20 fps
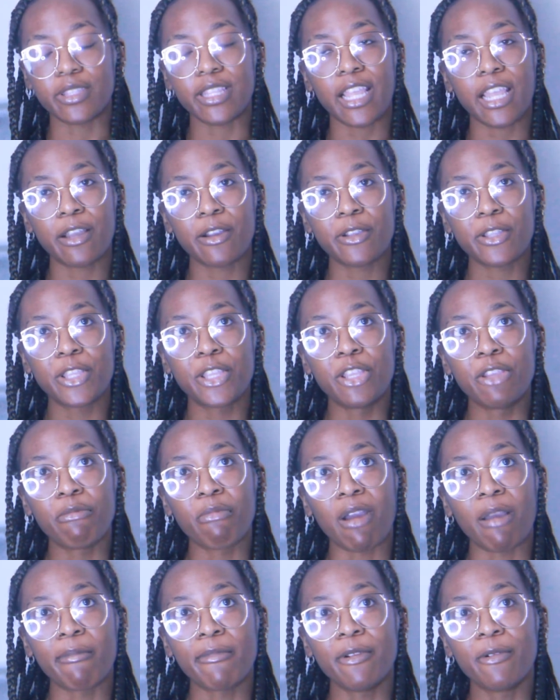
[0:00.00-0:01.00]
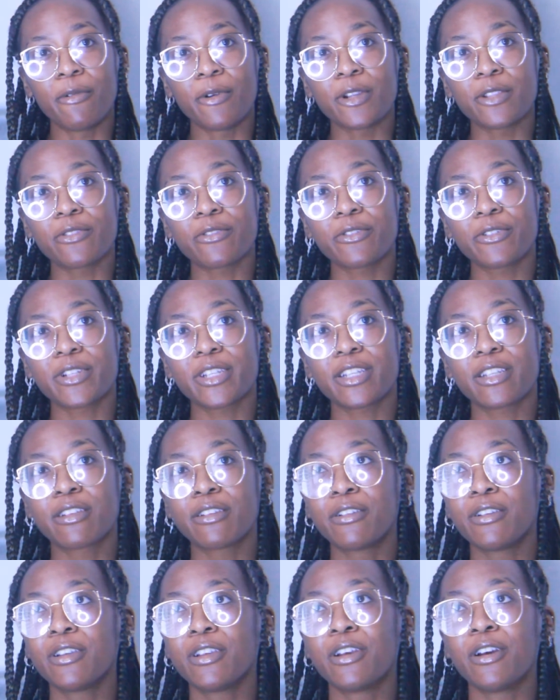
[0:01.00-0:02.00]
now you might be wondering,
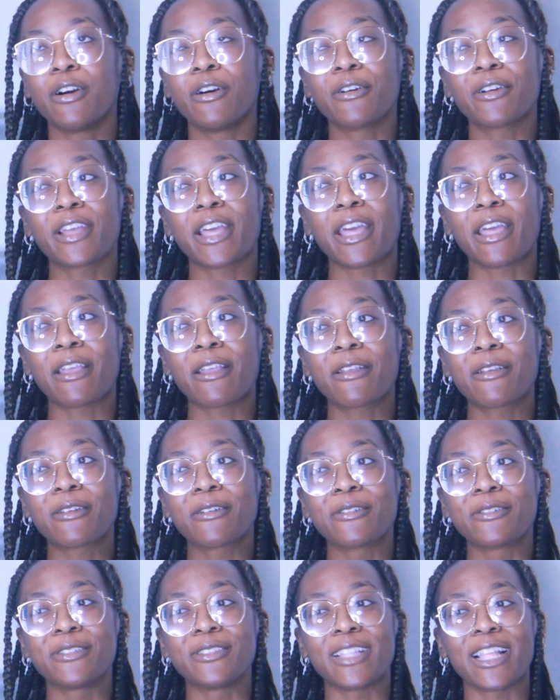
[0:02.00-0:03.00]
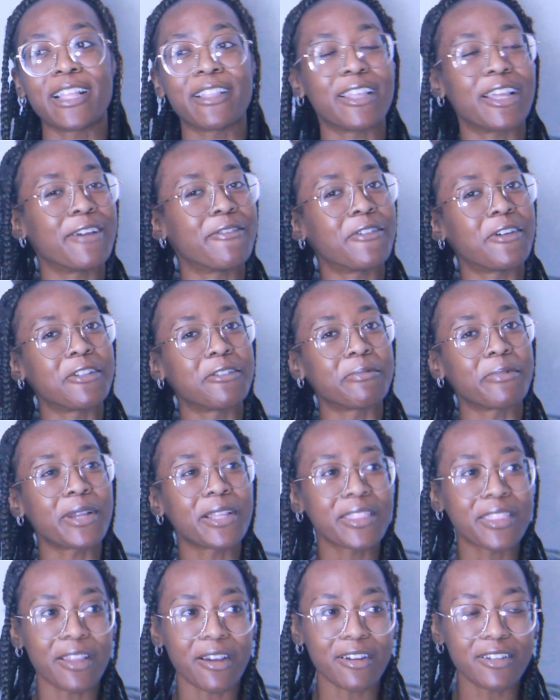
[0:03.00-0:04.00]
okay, now you have all of
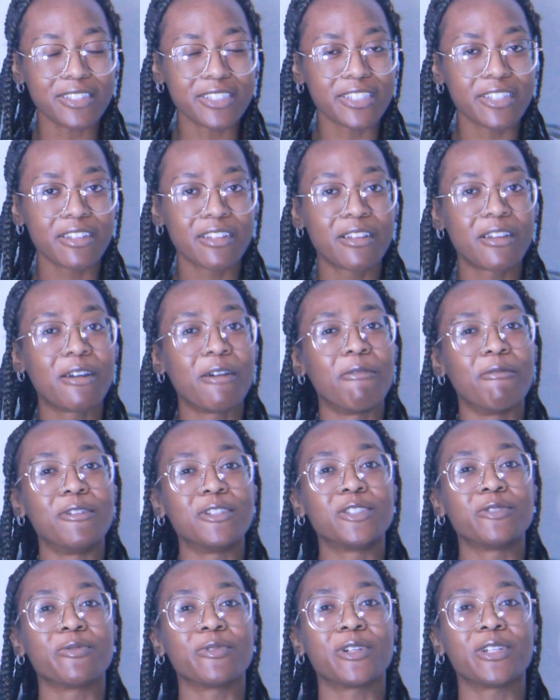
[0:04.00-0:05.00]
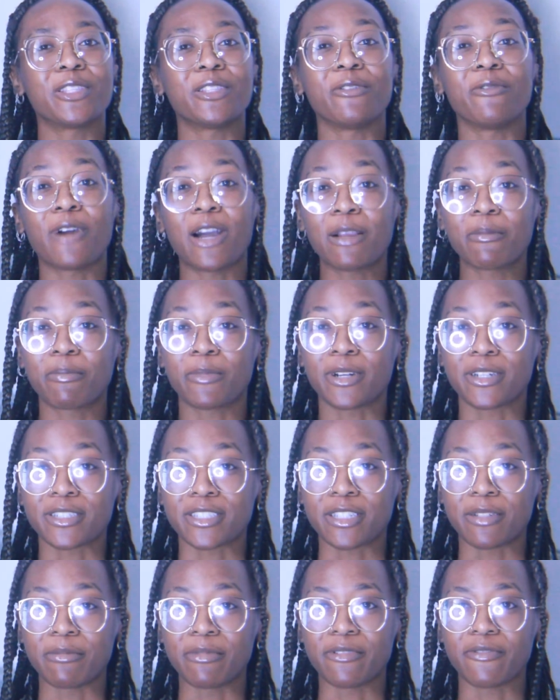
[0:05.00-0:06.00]
my thoughts, which one do I
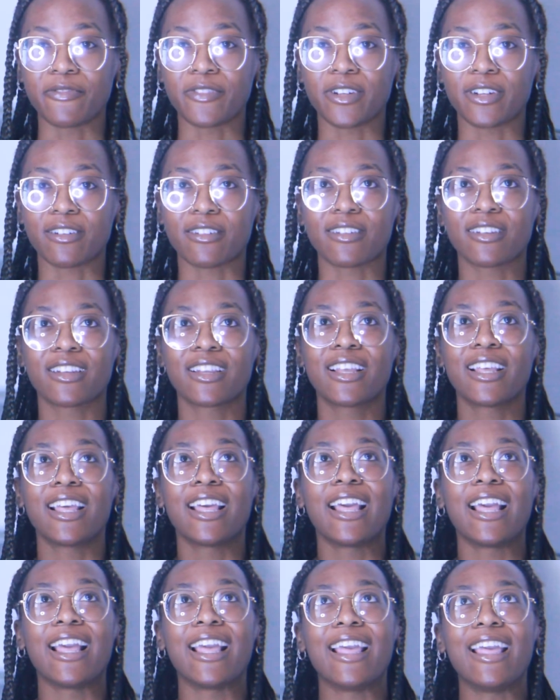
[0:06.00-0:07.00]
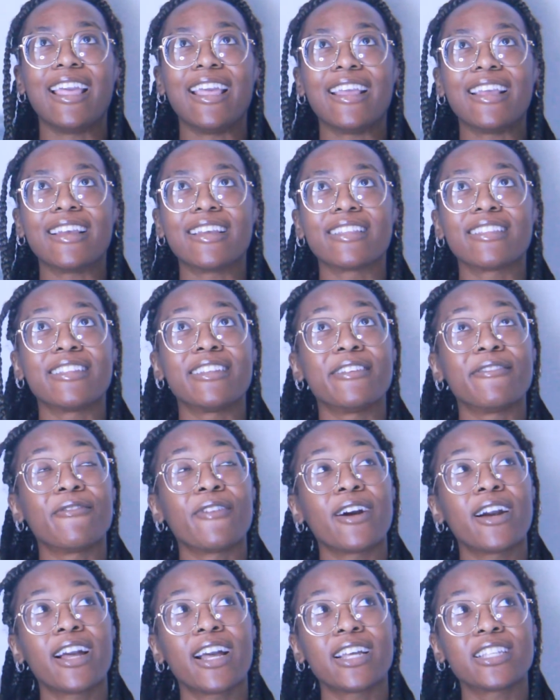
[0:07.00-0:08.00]
personally prefer? And
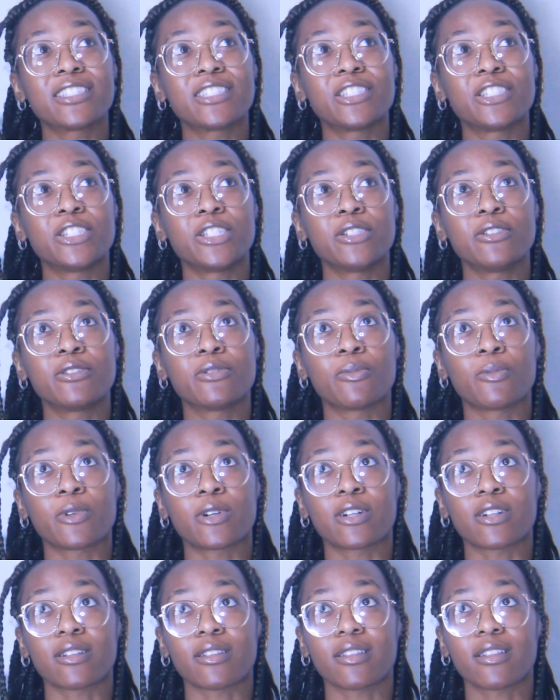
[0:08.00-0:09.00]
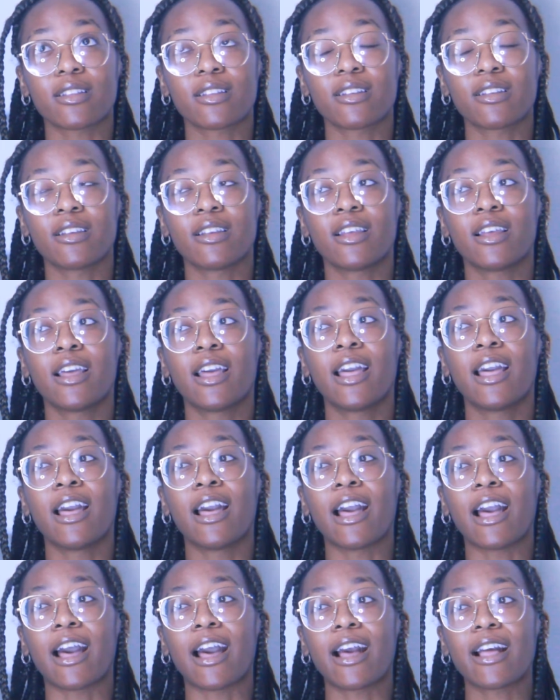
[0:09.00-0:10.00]
if I had to choose one,
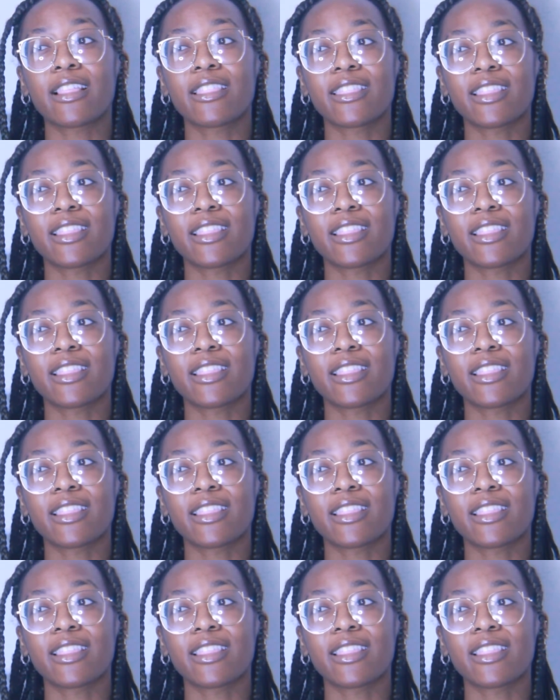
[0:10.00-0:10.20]
I